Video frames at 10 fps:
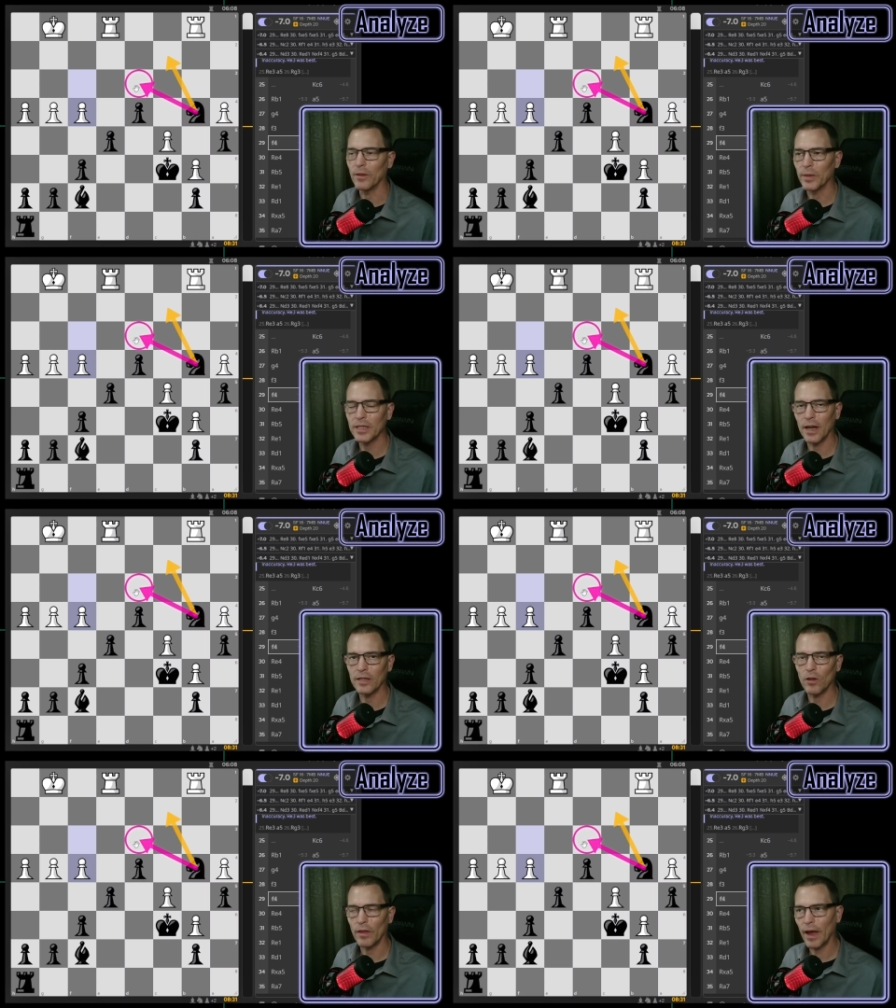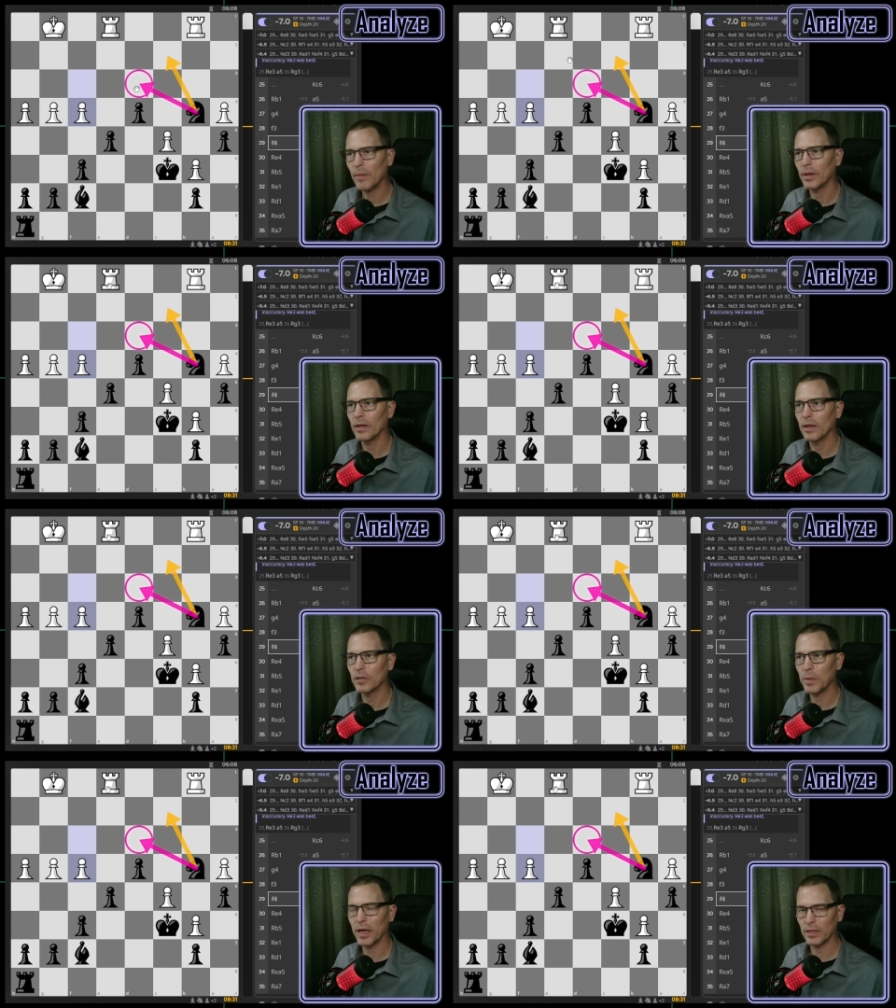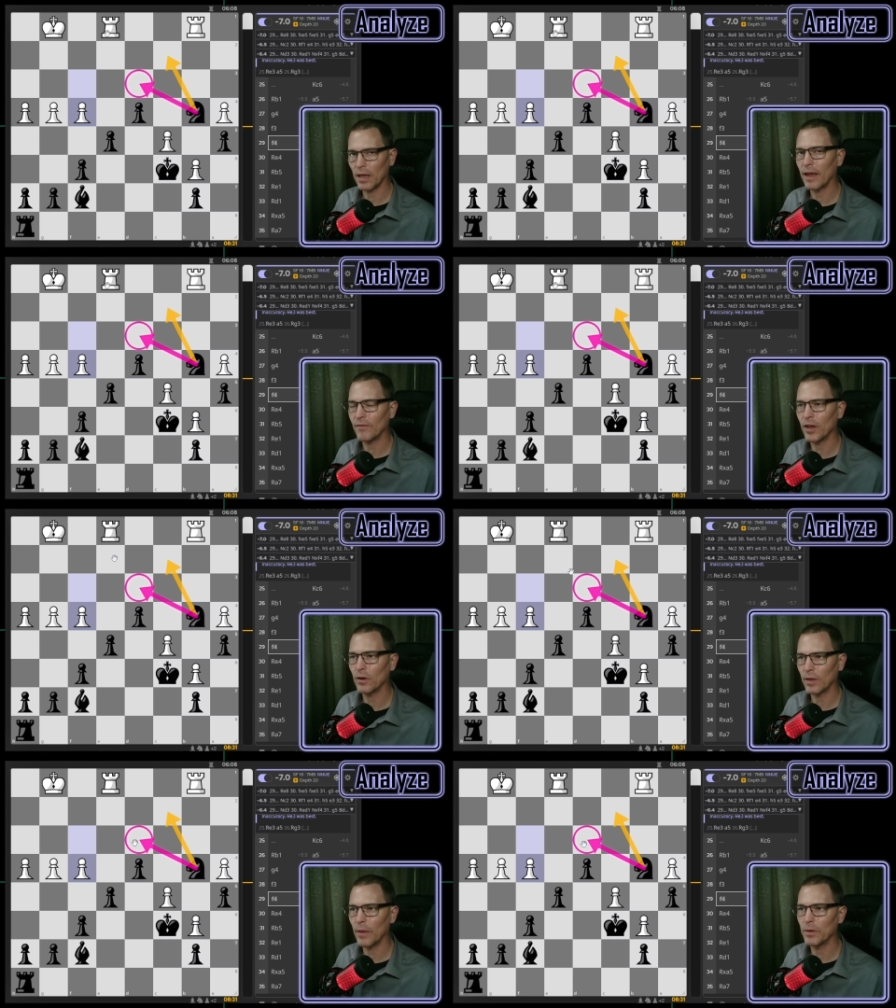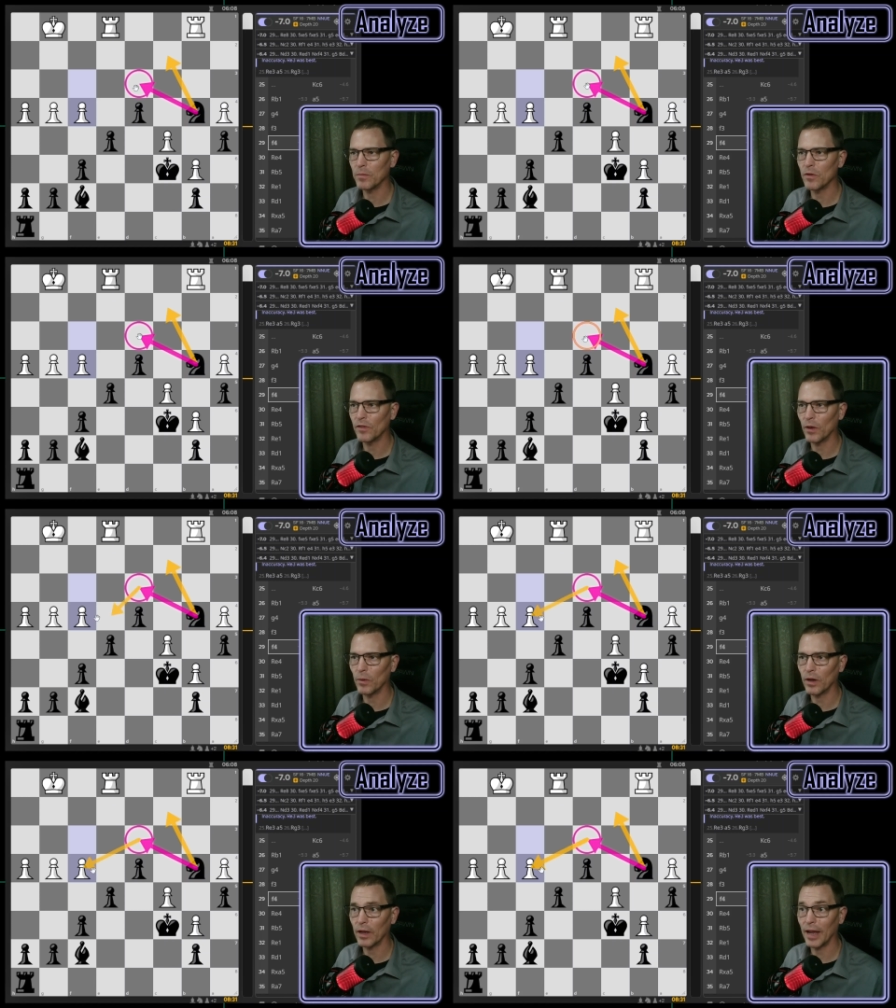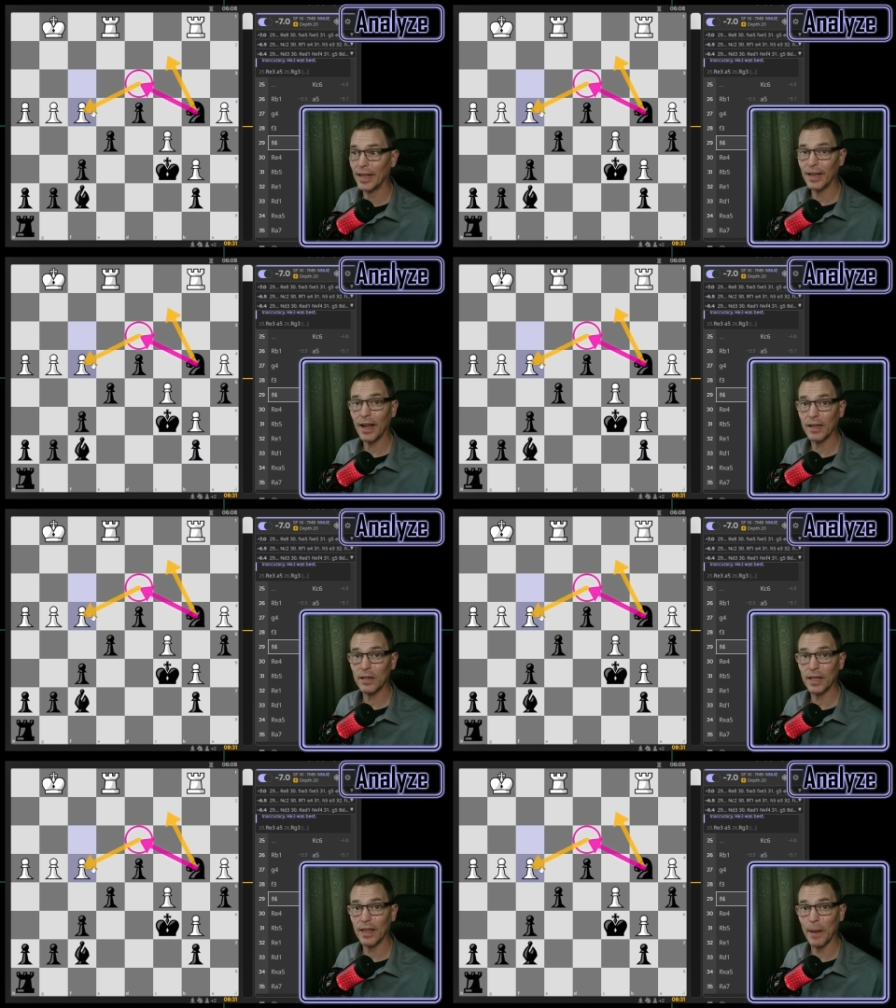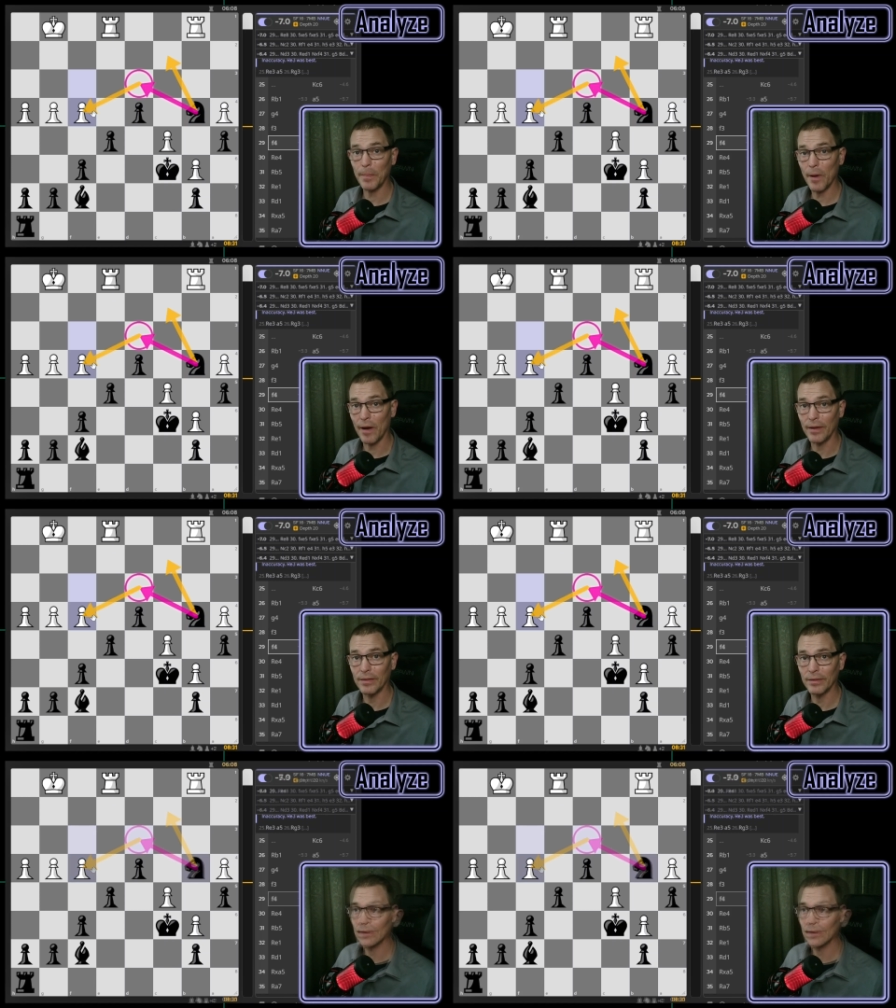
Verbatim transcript: And the reason I saw that one is because I figured they would move their rook, and then I could get that pawn.